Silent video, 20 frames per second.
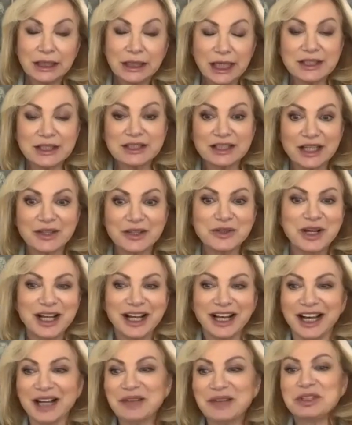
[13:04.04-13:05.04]
And so
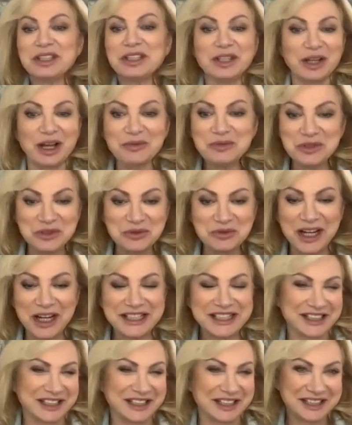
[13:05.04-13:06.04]
I'm just
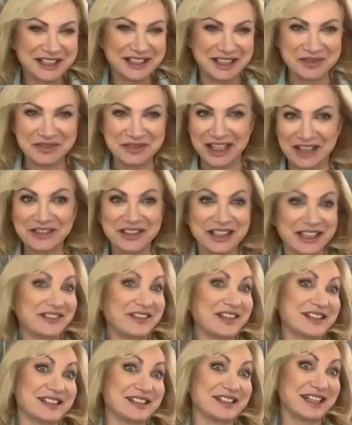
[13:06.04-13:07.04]
writing this stuff down, thinking
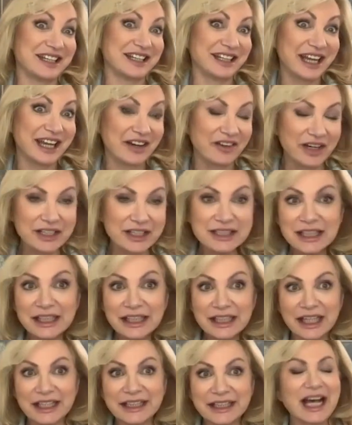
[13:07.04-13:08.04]
this is hilarious.
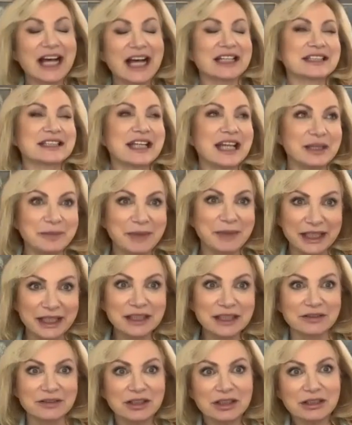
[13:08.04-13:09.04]
A cat came
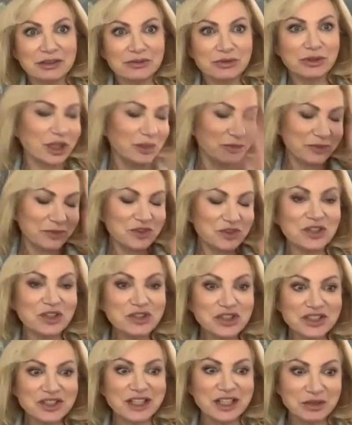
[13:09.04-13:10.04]
in, and so
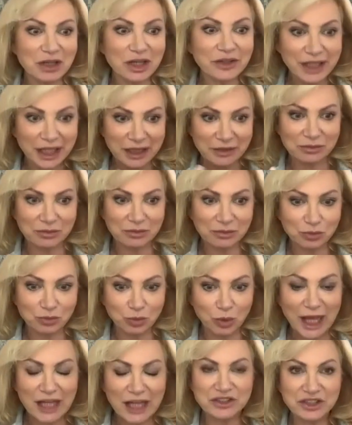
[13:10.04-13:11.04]
she said, okay,
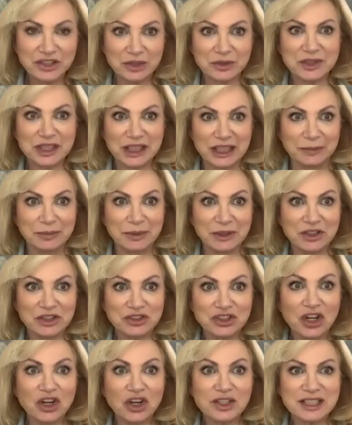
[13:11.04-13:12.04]
where do you sleep? And the
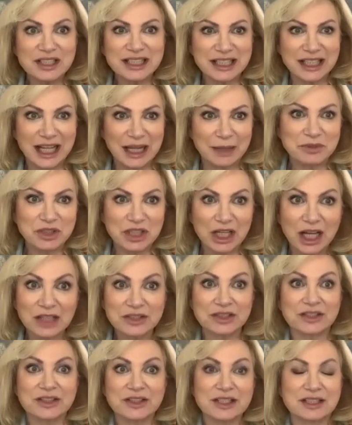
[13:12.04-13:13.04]
dog slept
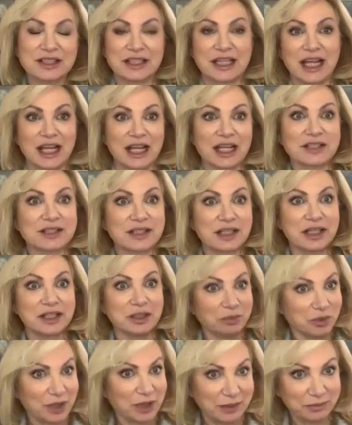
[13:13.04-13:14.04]
under the stairs in
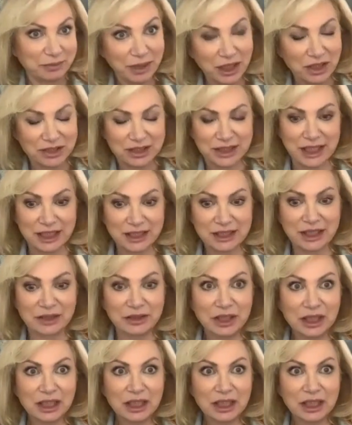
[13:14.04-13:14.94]
a brown basket. So